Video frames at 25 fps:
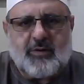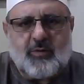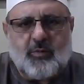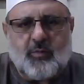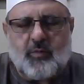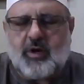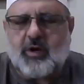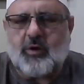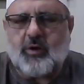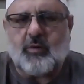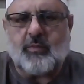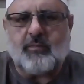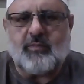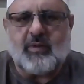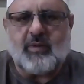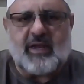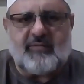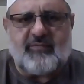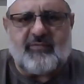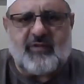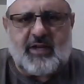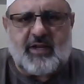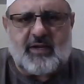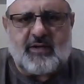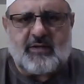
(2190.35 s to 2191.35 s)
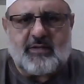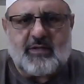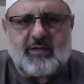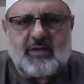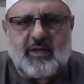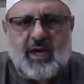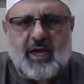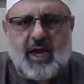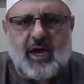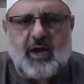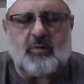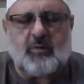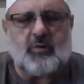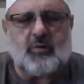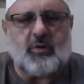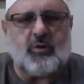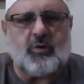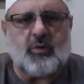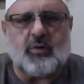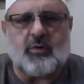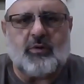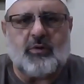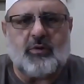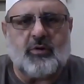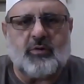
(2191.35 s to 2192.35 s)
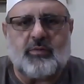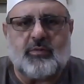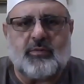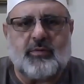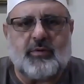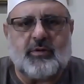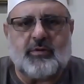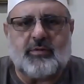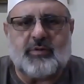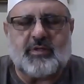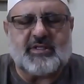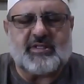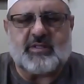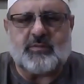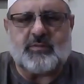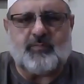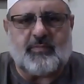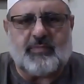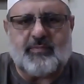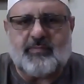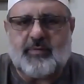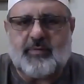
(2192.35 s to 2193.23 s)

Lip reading: We don't believe in it, and this is,